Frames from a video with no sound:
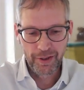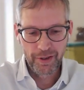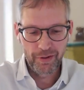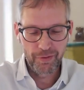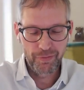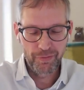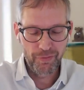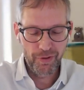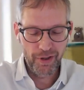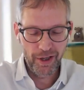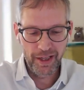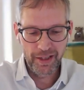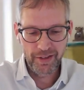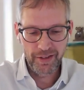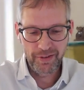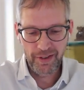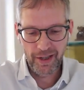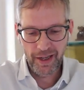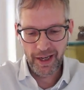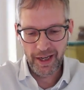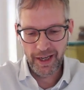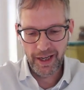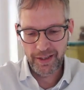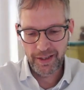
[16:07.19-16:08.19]
the filing
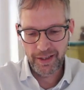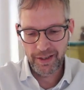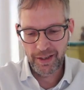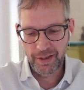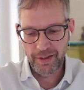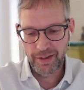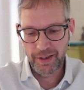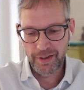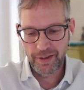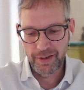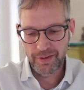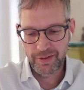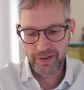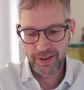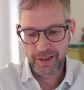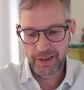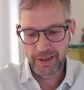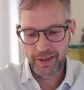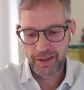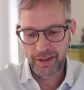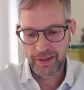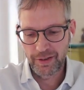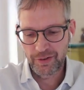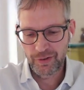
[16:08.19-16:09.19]
date, and
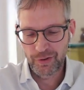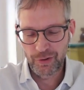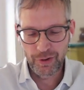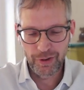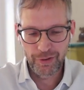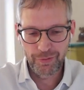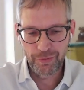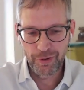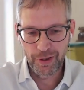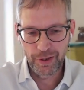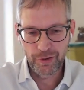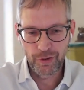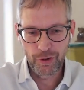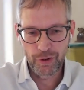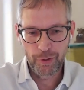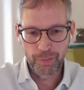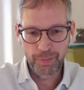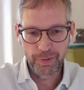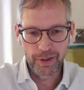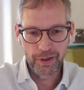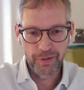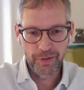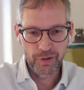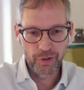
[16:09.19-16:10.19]
the certified
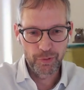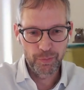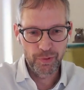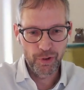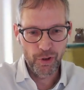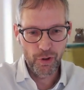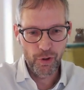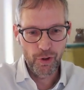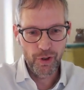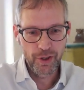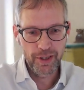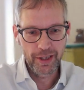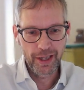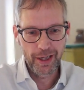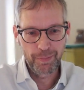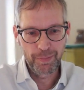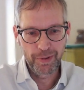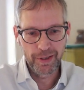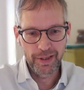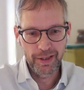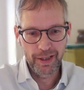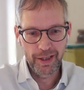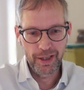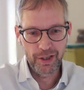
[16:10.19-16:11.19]
copy of the priority
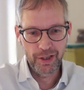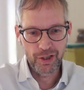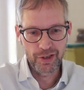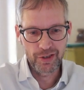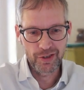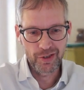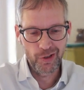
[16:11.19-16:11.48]
application.